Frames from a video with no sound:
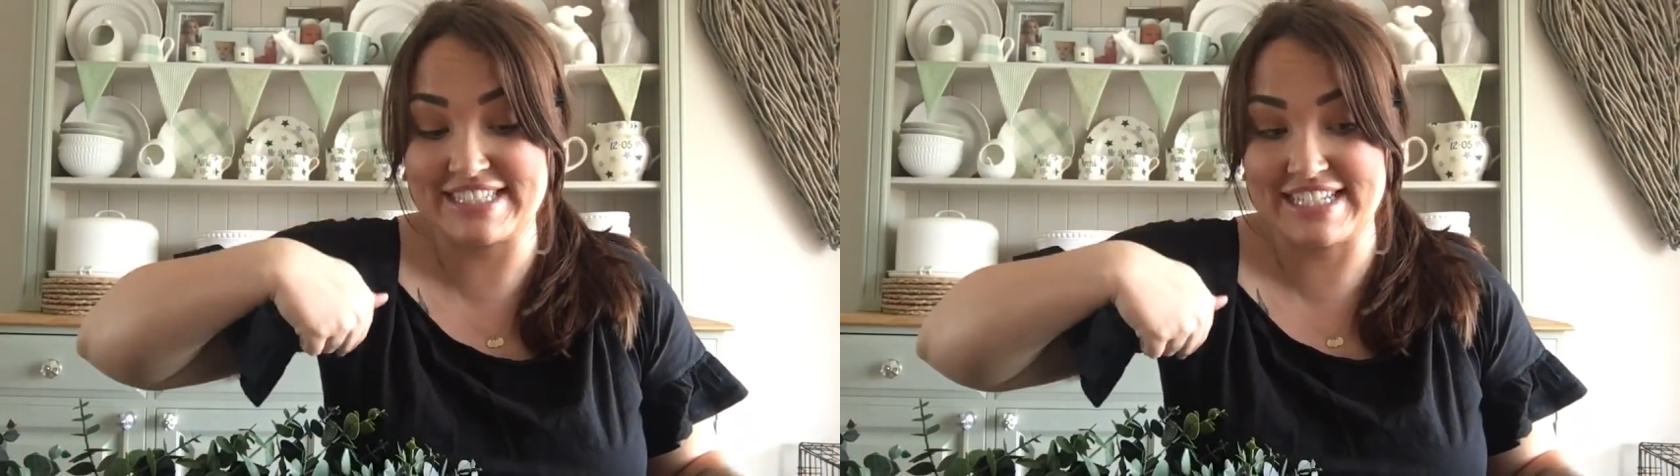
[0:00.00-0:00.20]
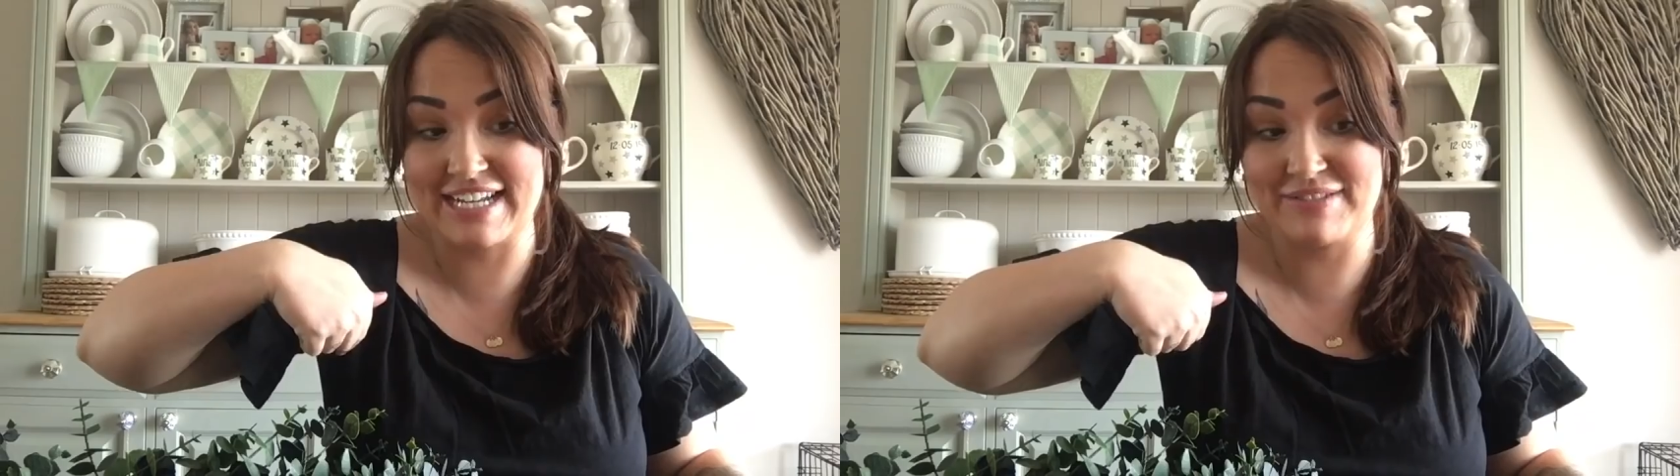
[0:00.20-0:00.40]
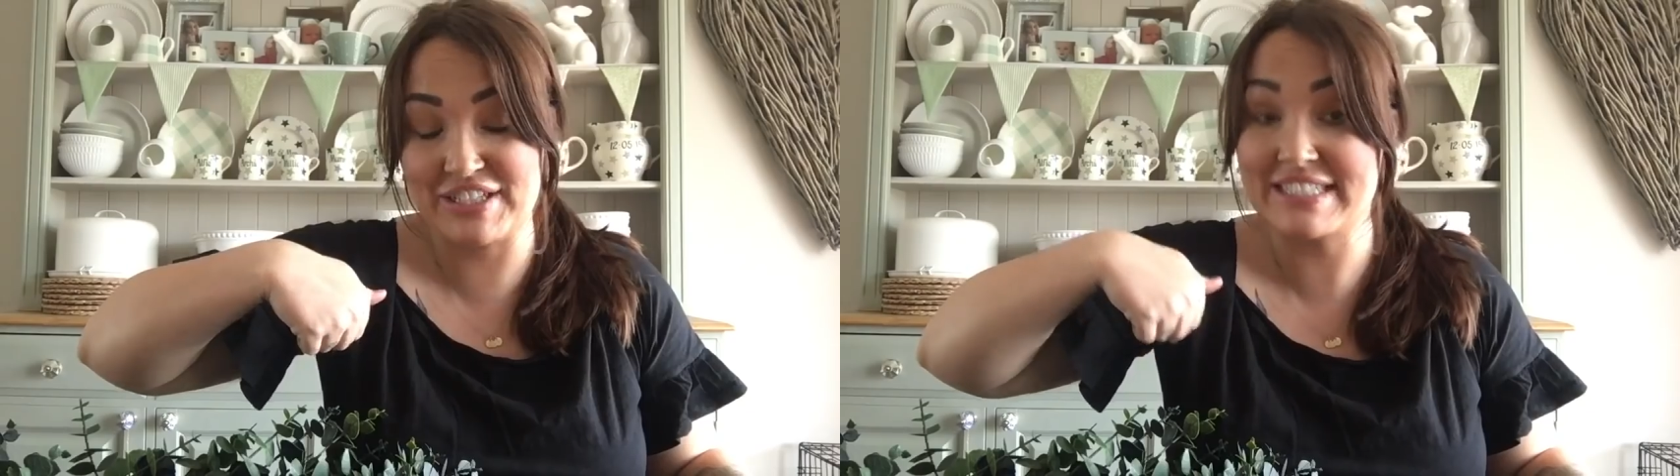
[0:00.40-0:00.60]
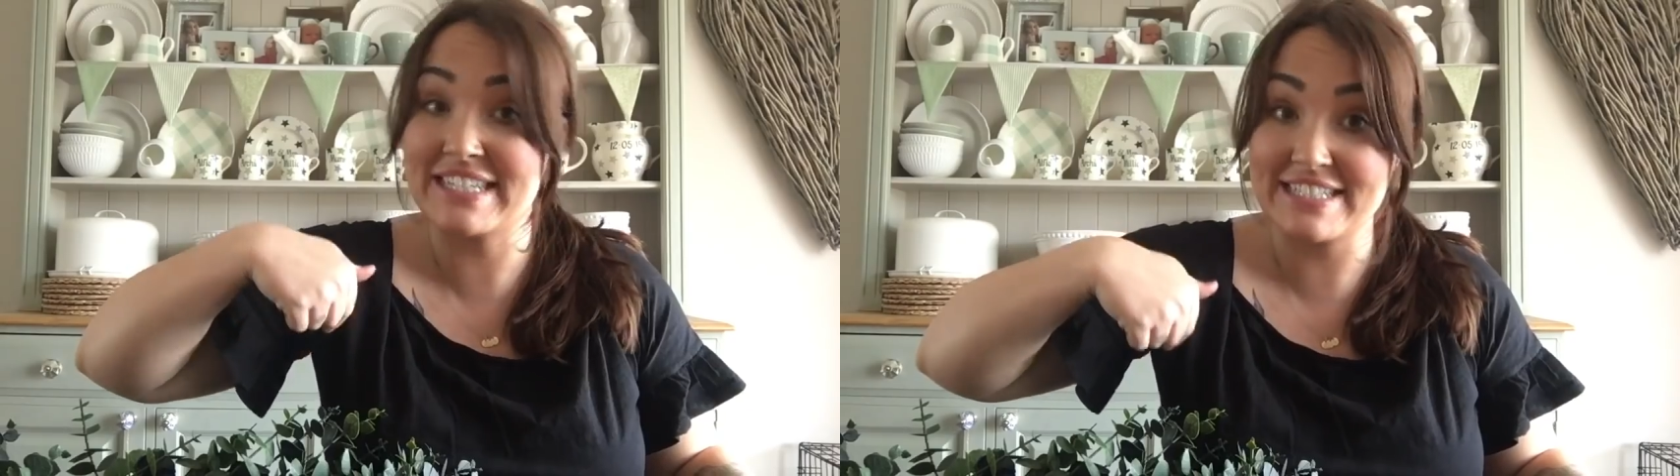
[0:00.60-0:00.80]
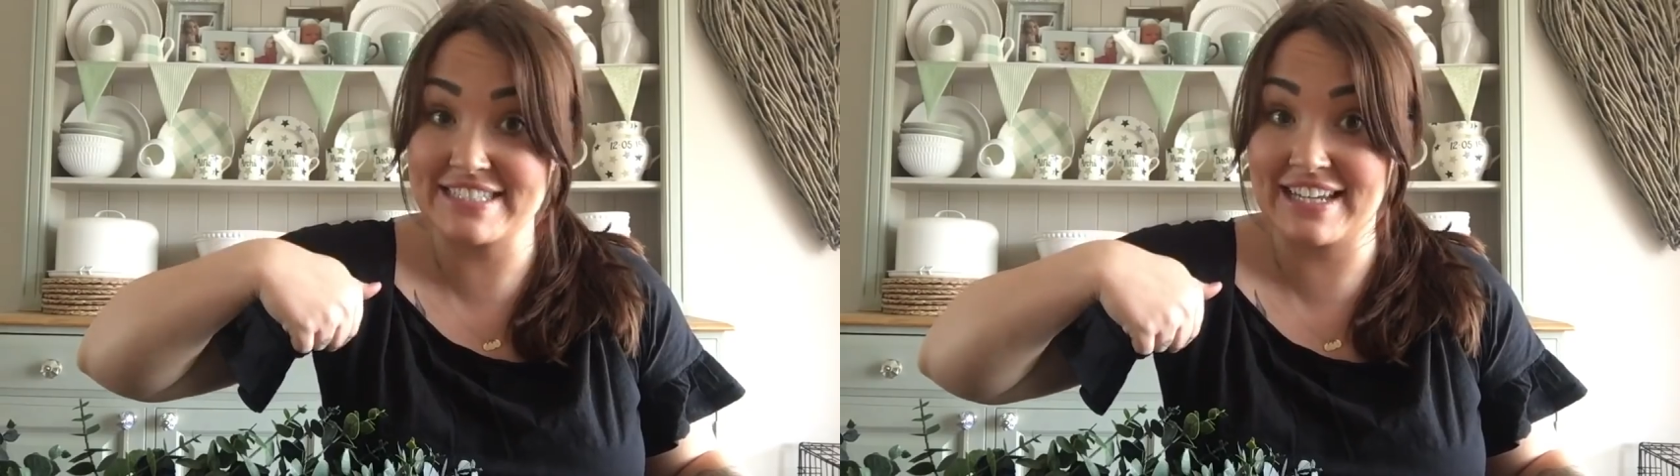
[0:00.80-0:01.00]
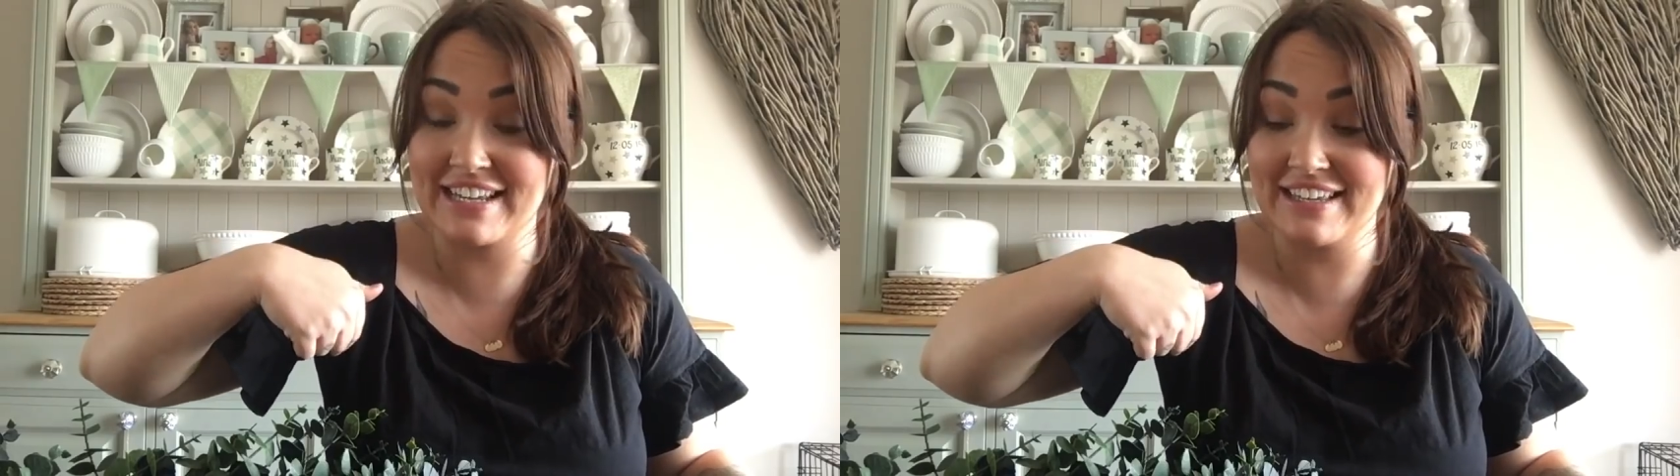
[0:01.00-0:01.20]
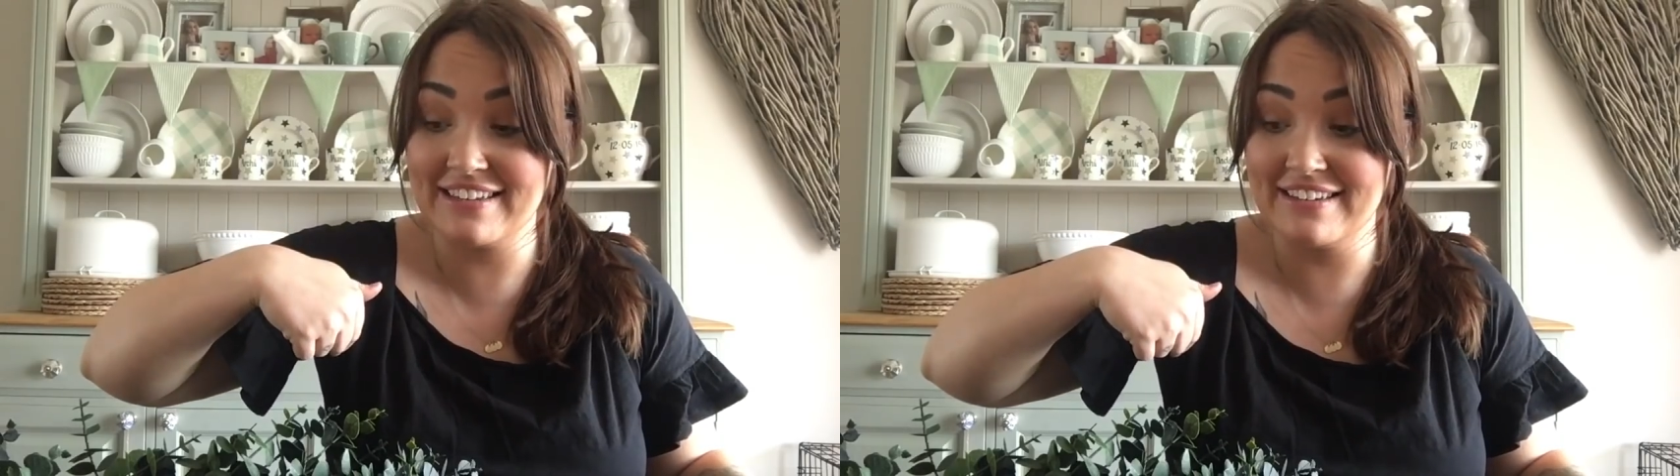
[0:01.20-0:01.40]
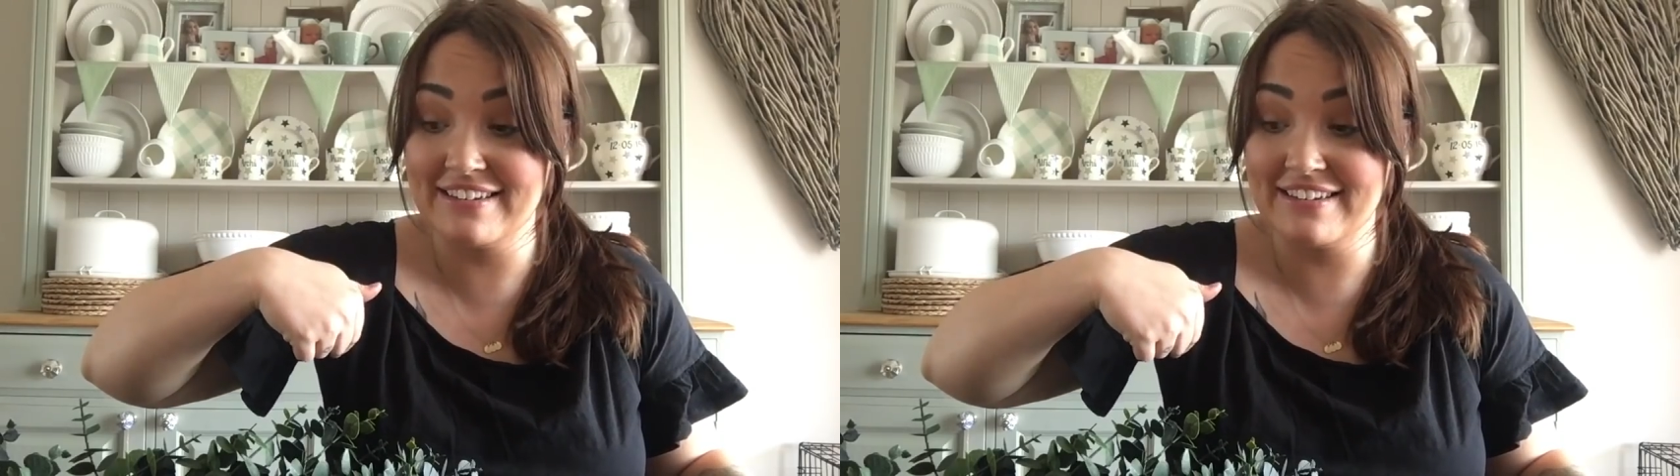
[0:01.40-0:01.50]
today, which is Saturday.